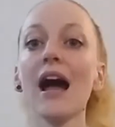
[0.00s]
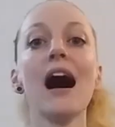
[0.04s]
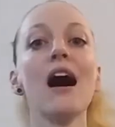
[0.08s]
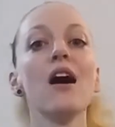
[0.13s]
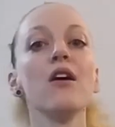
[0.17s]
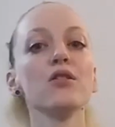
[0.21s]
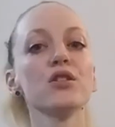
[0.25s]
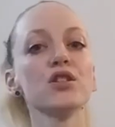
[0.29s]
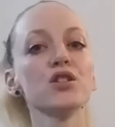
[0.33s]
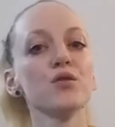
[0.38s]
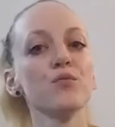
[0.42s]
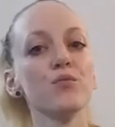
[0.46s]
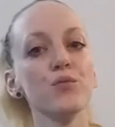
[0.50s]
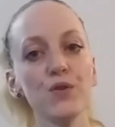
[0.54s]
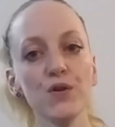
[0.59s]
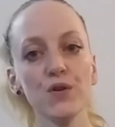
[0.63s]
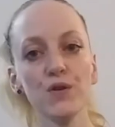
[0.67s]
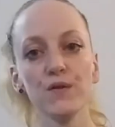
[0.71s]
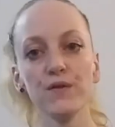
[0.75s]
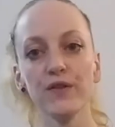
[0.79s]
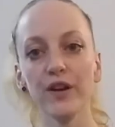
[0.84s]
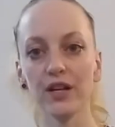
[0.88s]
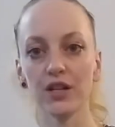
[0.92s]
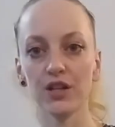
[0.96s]
how to
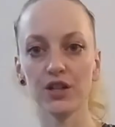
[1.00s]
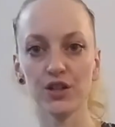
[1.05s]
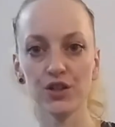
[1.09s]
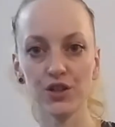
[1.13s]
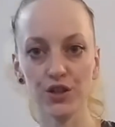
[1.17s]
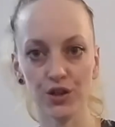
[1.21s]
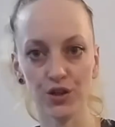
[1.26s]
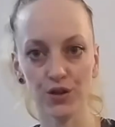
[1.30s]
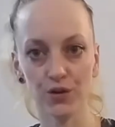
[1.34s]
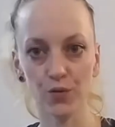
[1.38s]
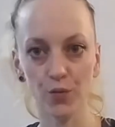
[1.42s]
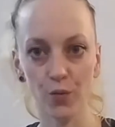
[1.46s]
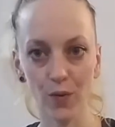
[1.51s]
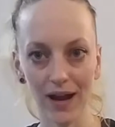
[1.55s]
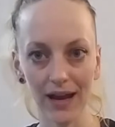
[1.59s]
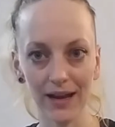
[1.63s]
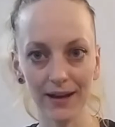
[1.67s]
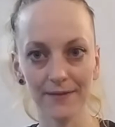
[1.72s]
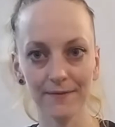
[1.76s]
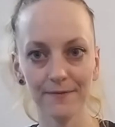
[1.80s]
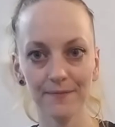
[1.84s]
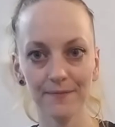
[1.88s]
move in a certain way.